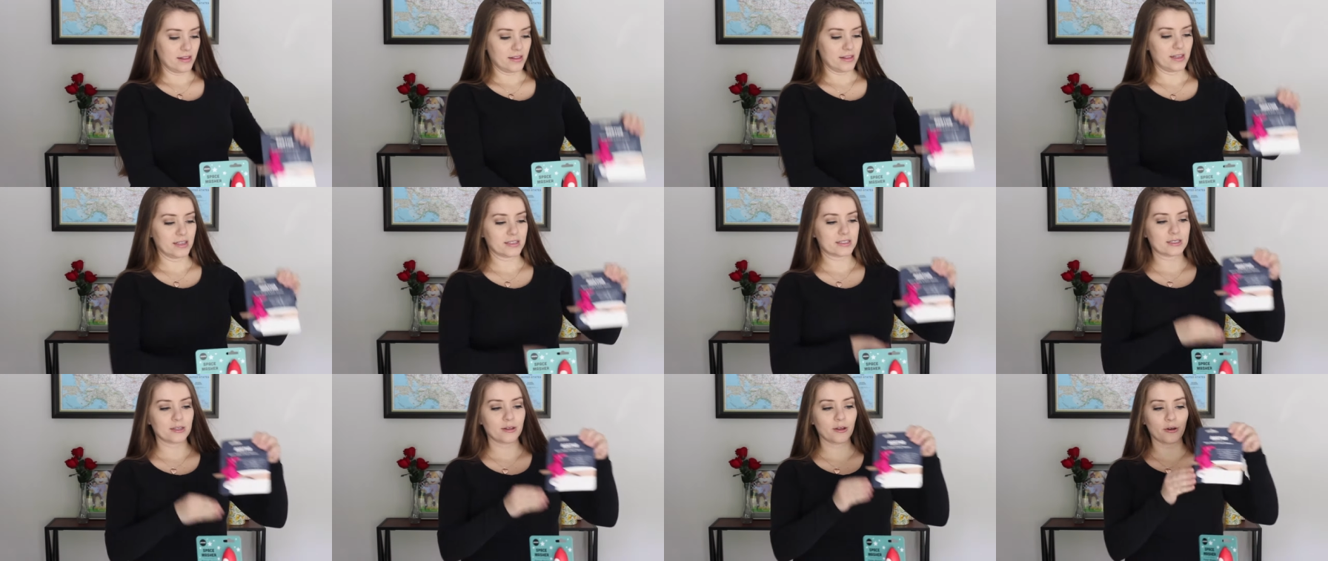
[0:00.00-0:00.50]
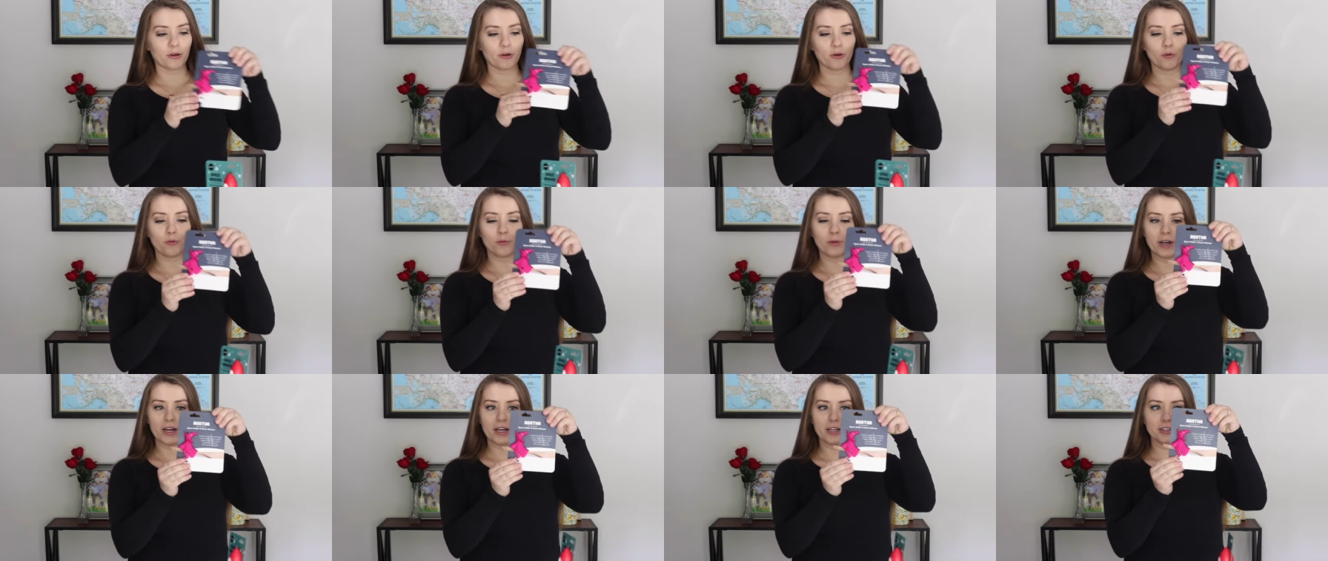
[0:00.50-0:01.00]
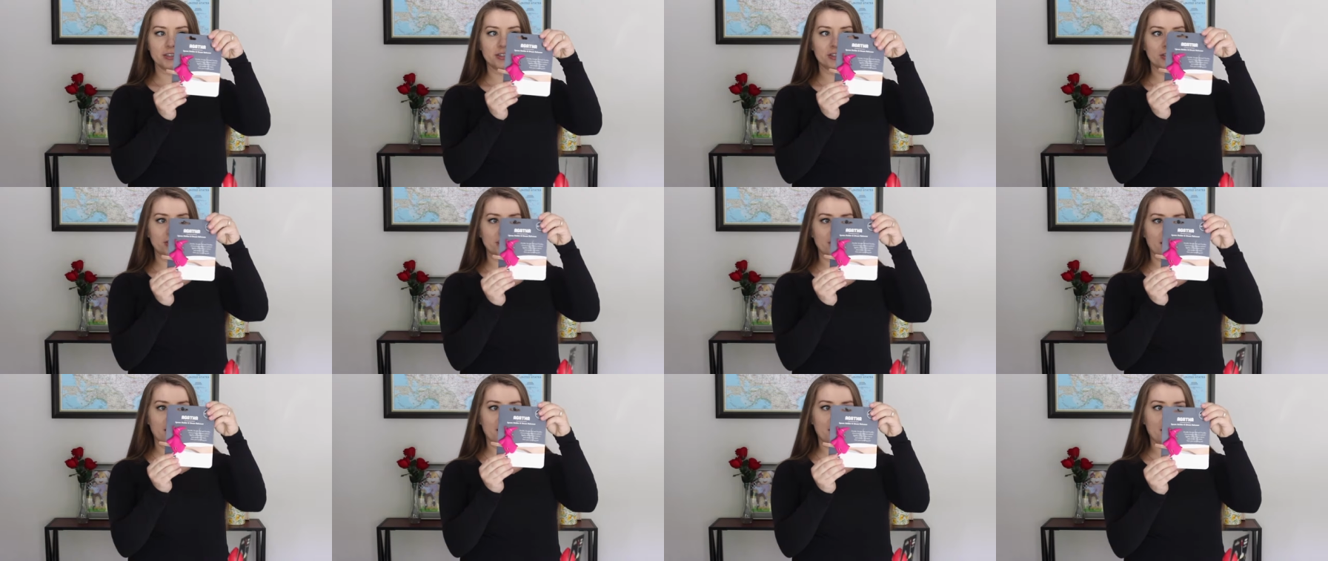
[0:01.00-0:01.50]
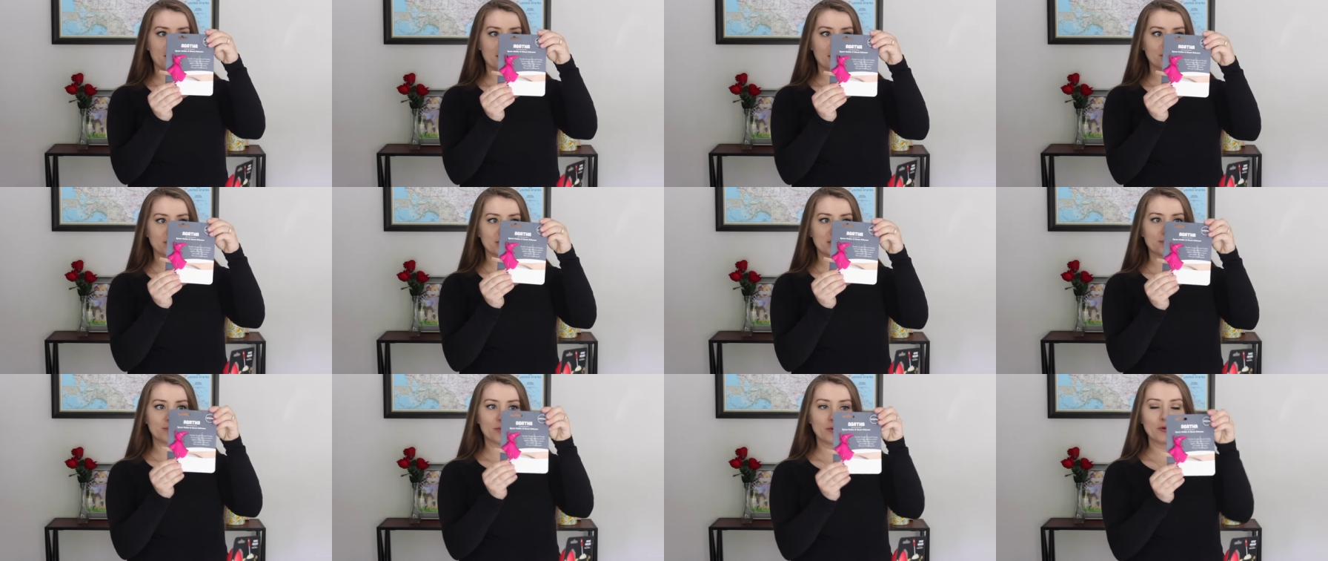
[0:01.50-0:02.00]
this Little Witch um,
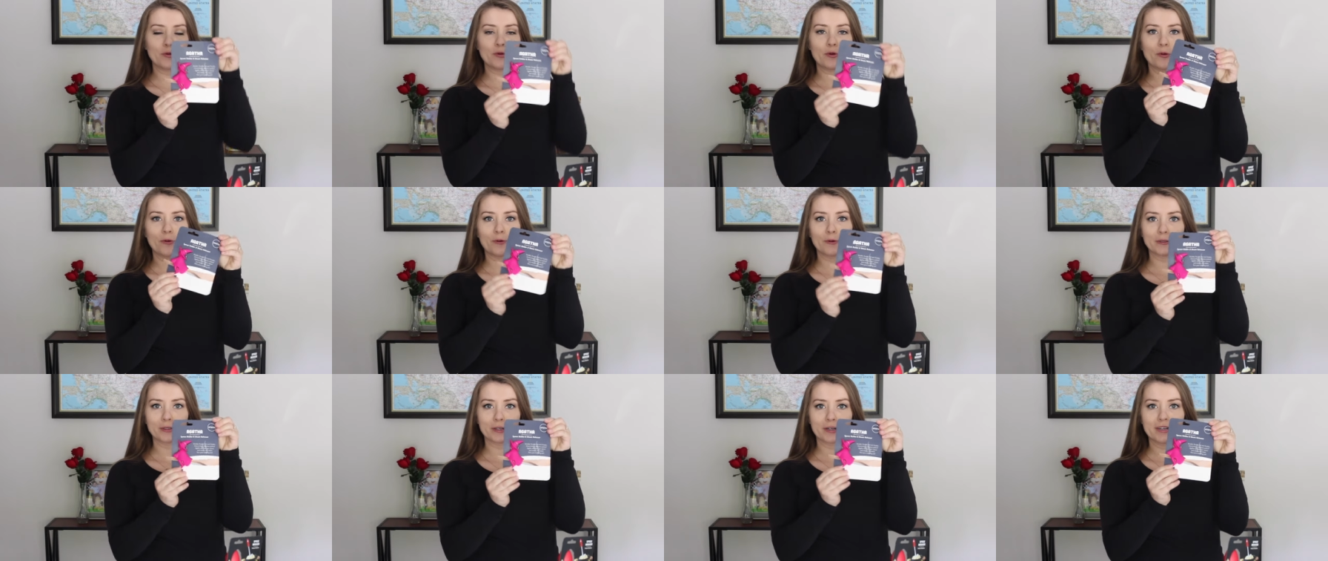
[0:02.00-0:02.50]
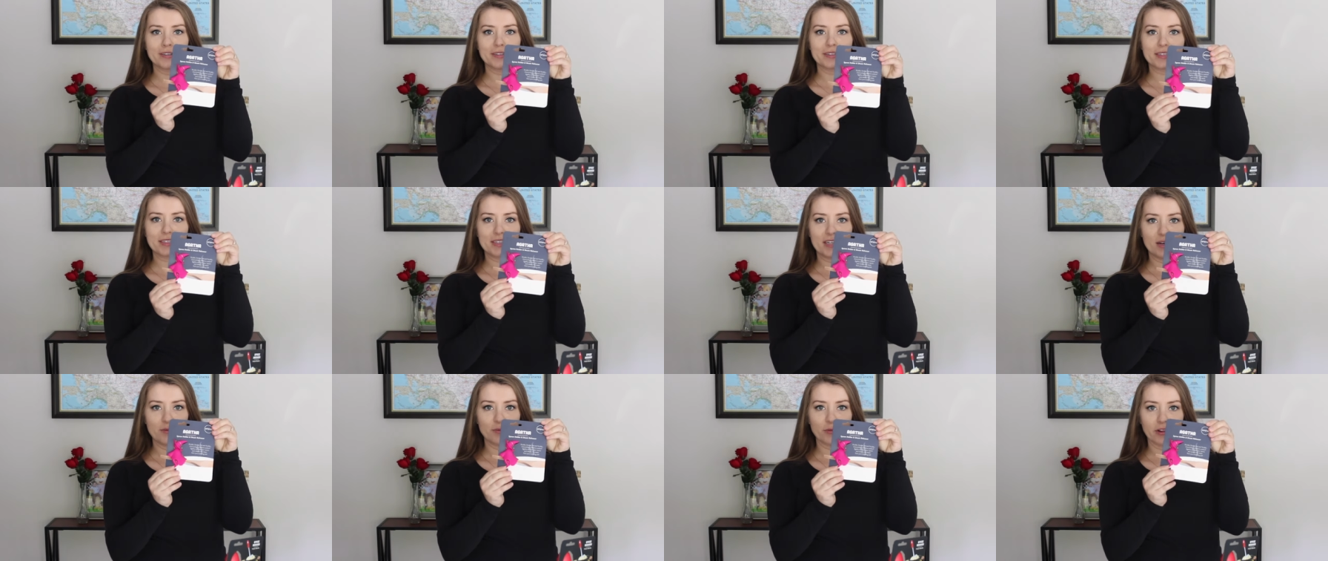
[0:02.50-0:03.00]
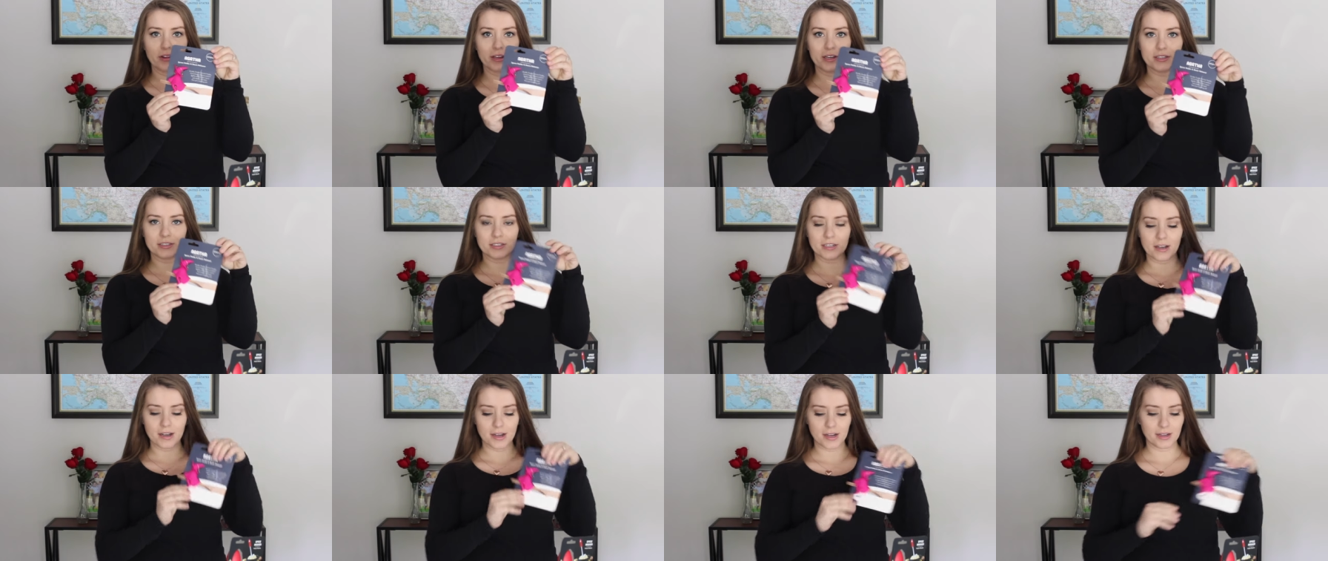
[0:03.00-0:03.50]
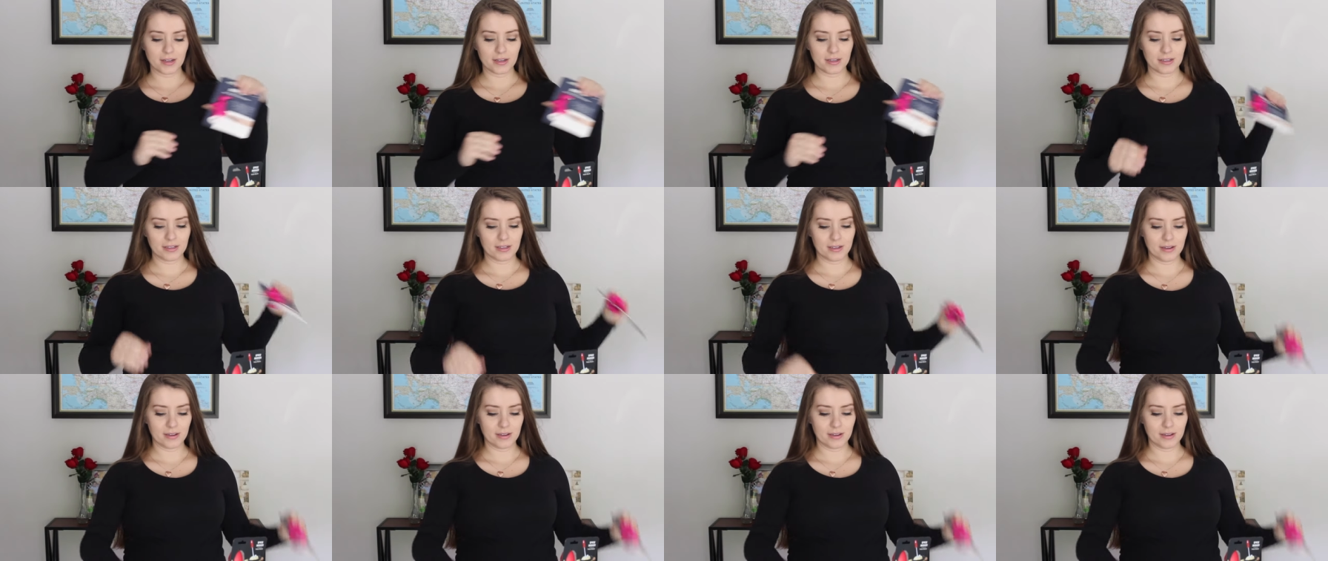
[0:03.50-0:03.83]
spoon holder and steam releaser,